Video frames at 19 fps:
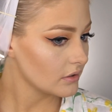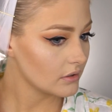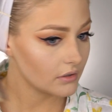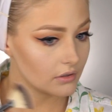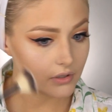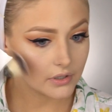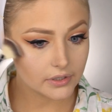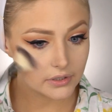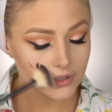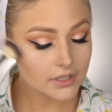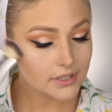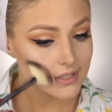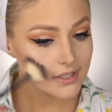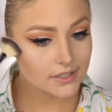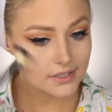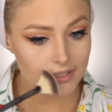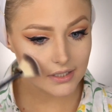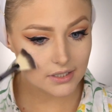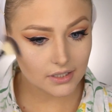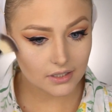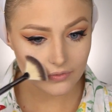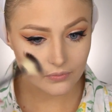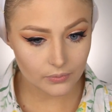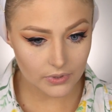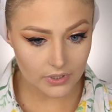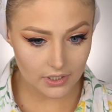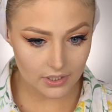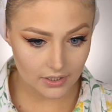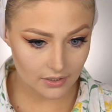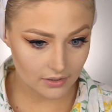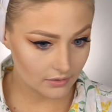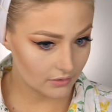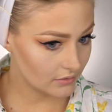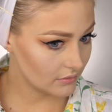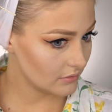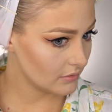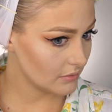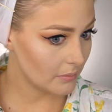All right, let's see if we
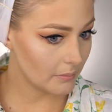can